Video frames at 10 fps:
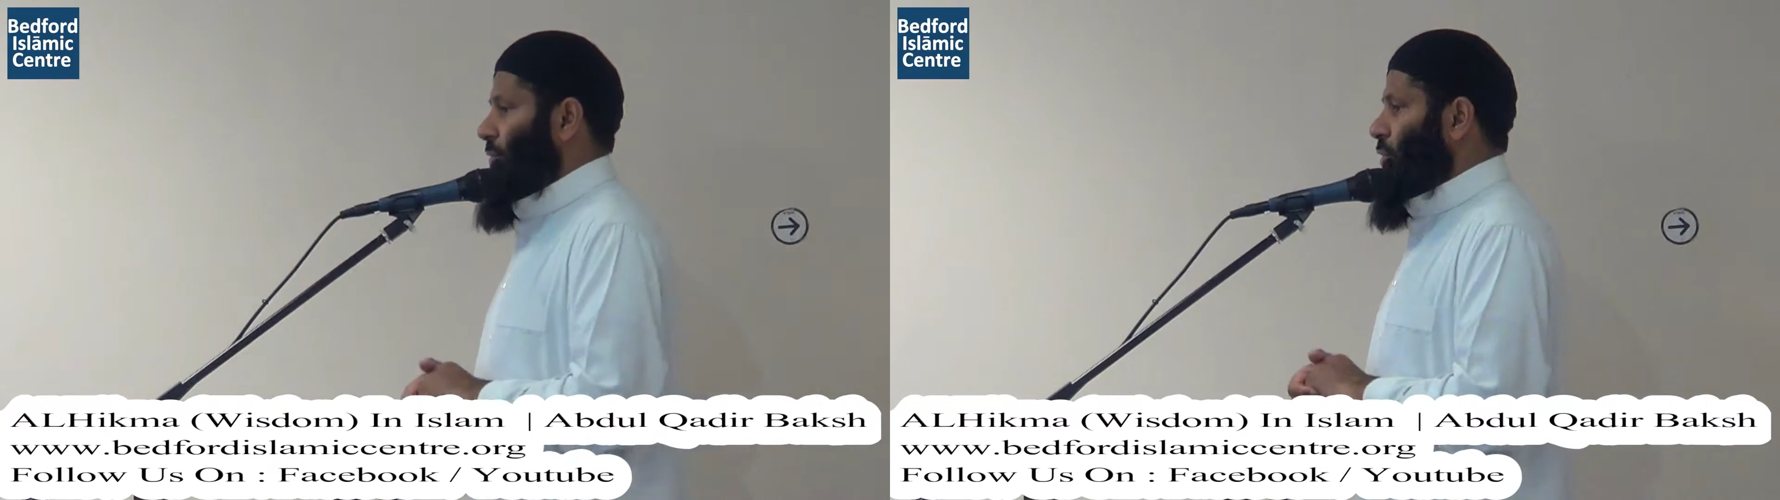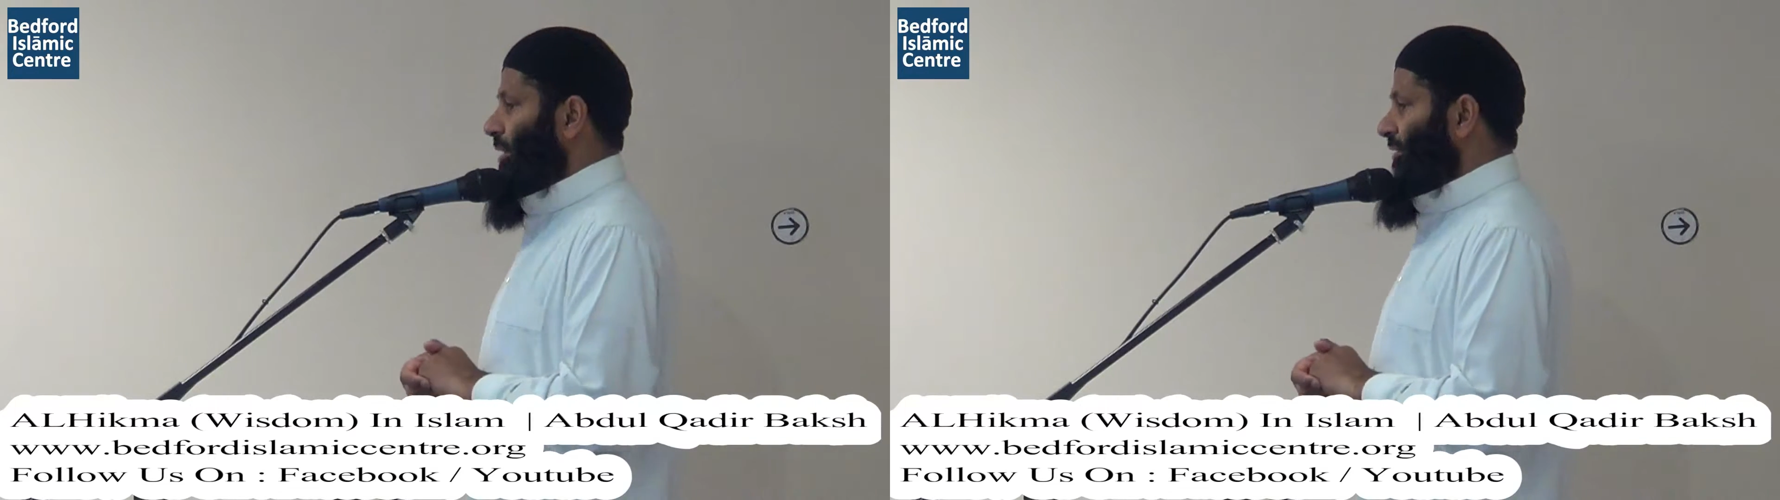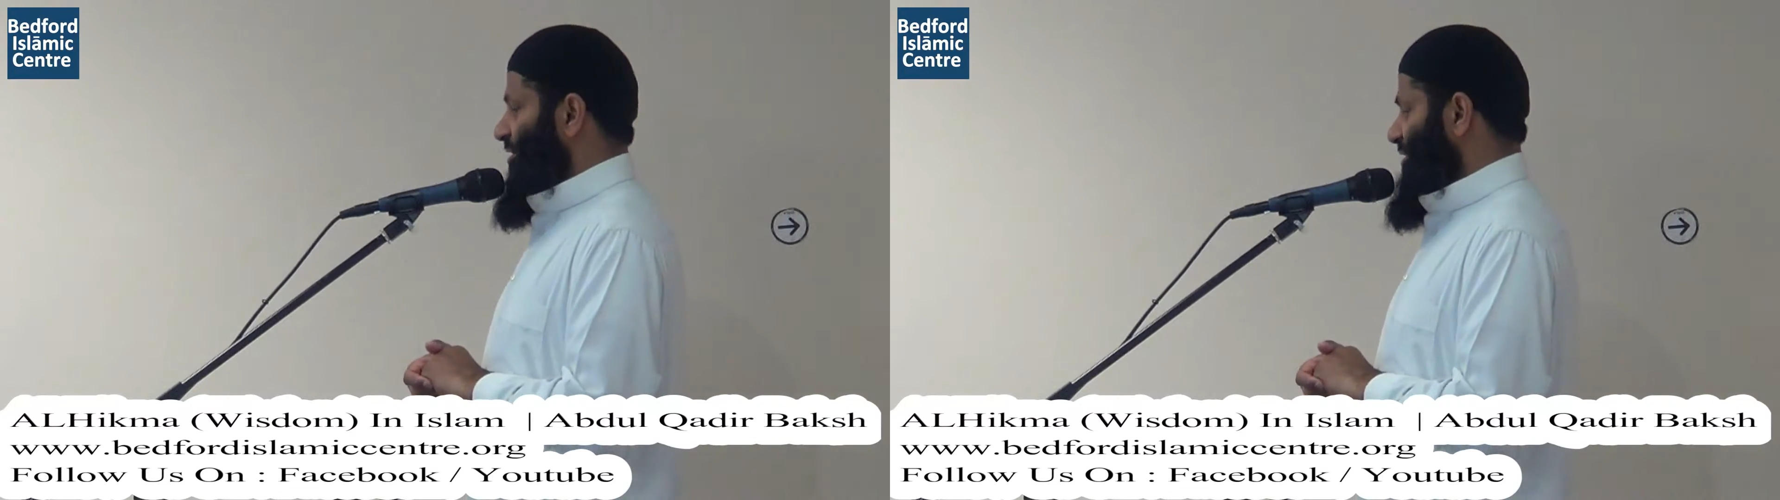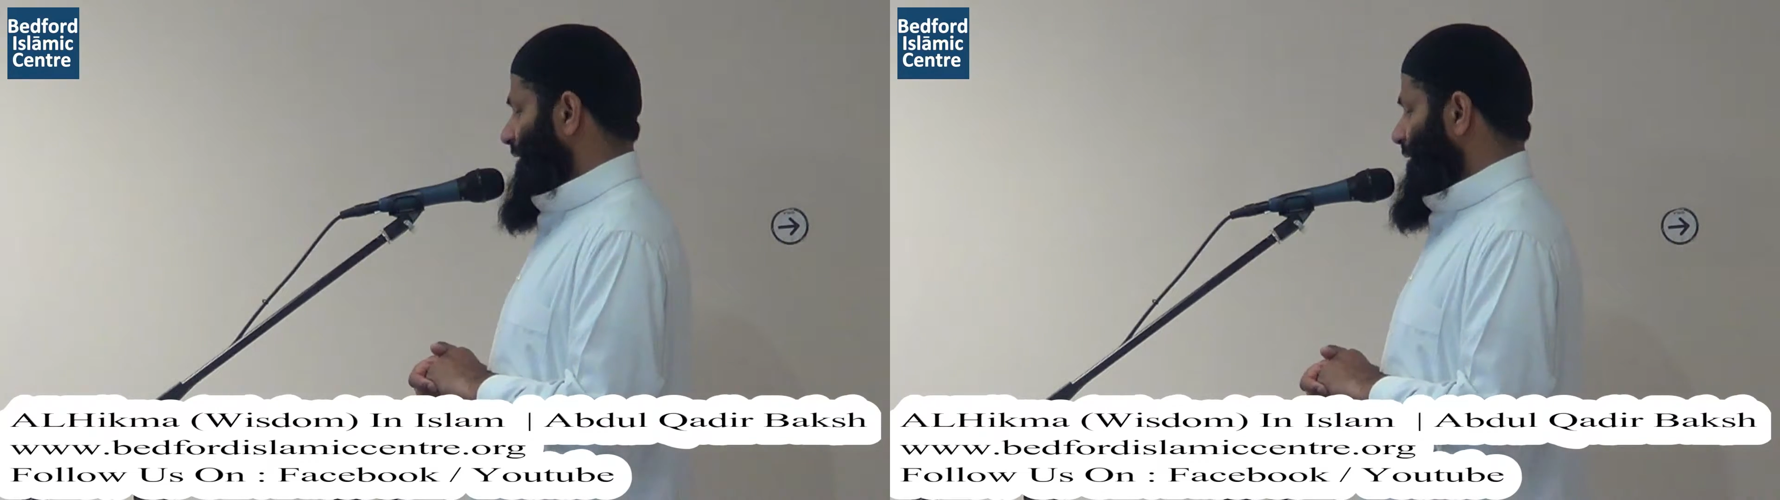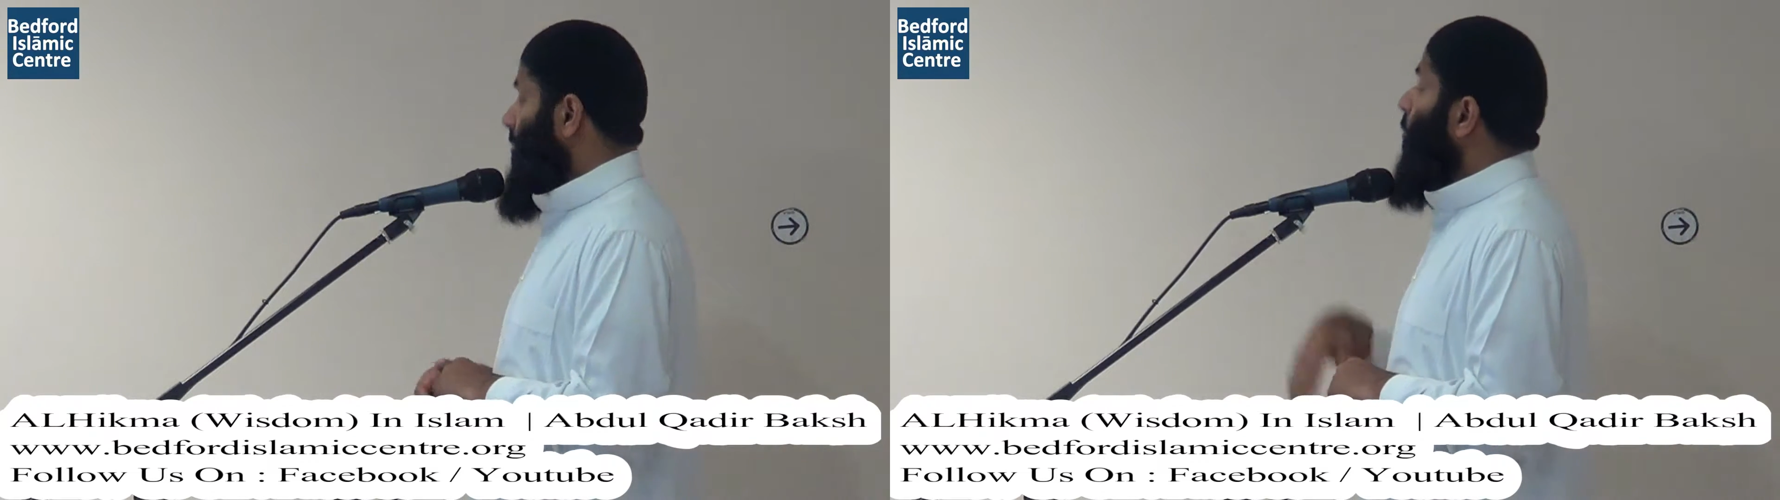Umrah this
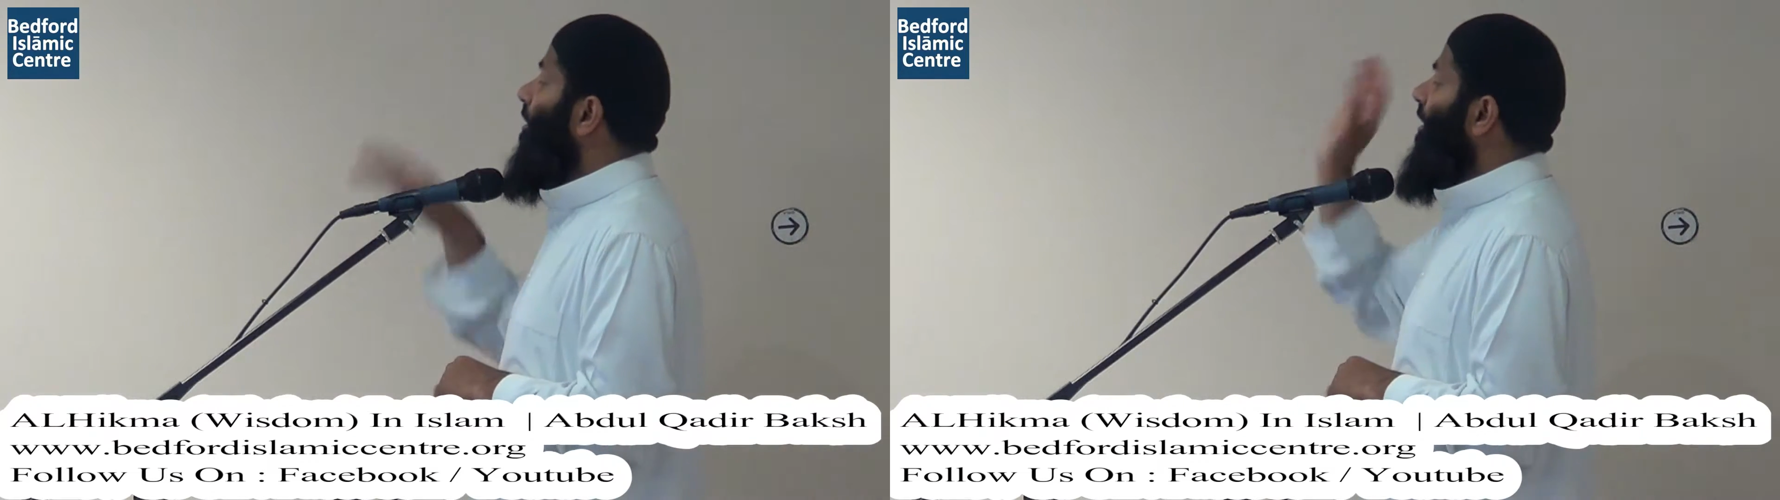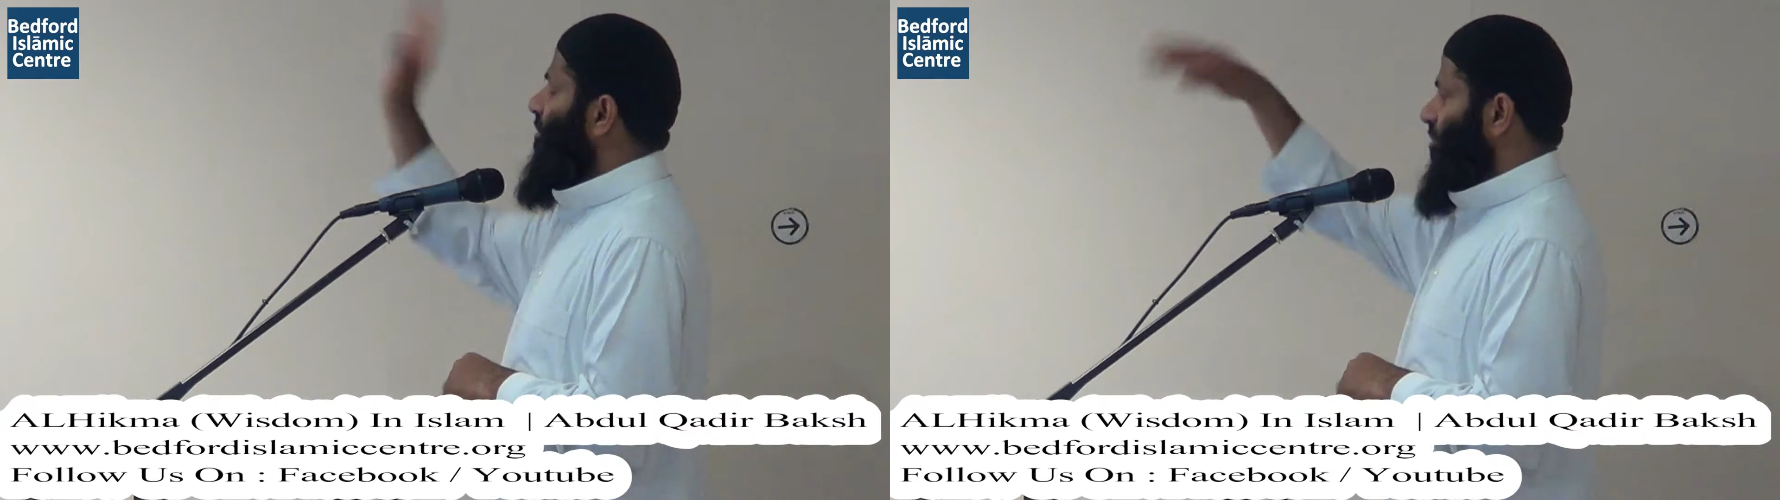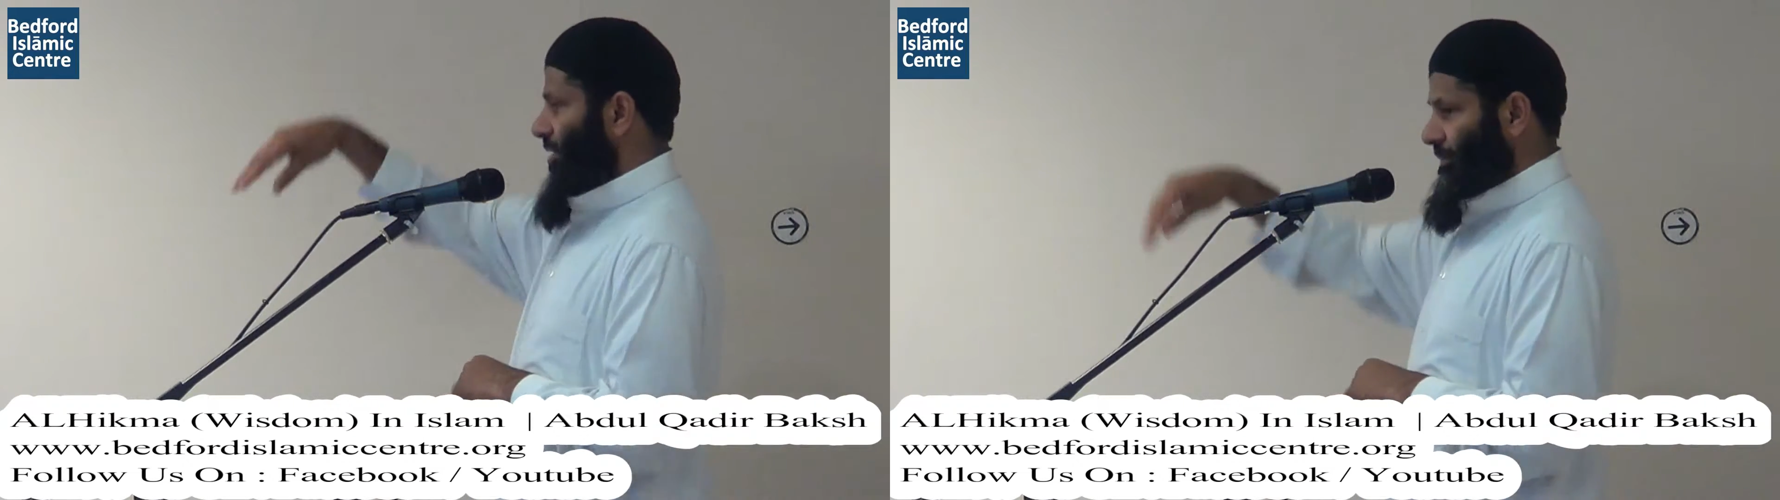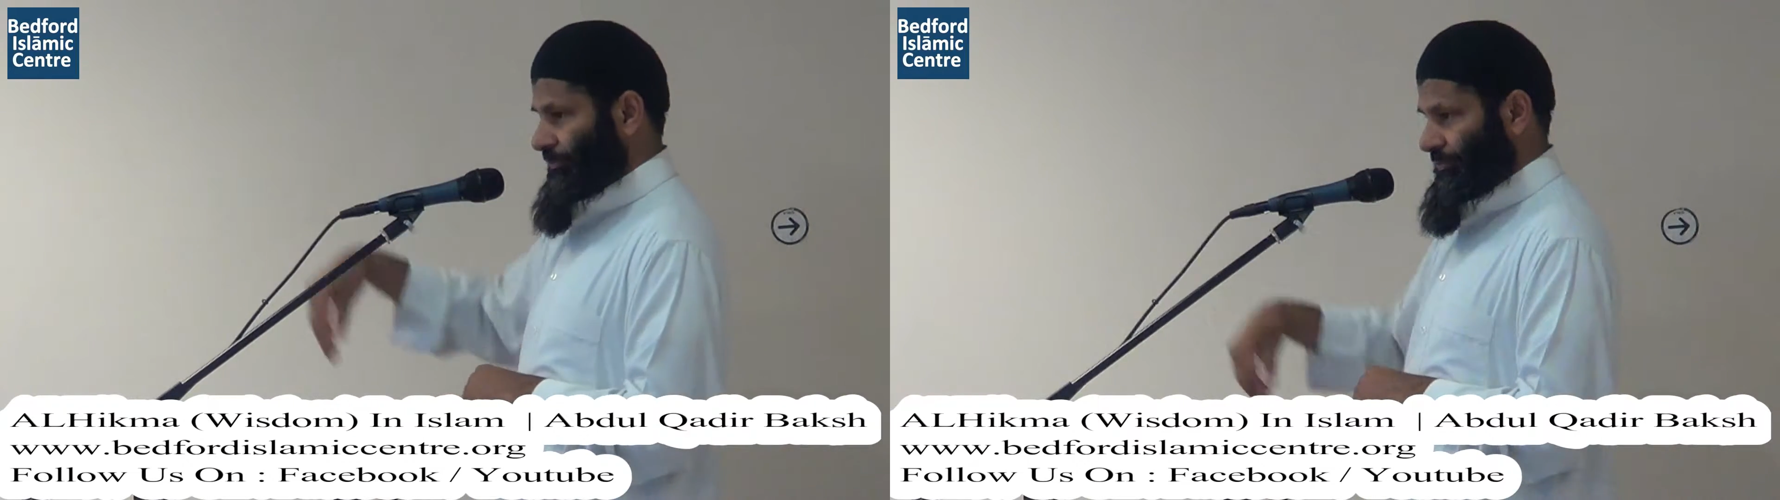year, do it next year.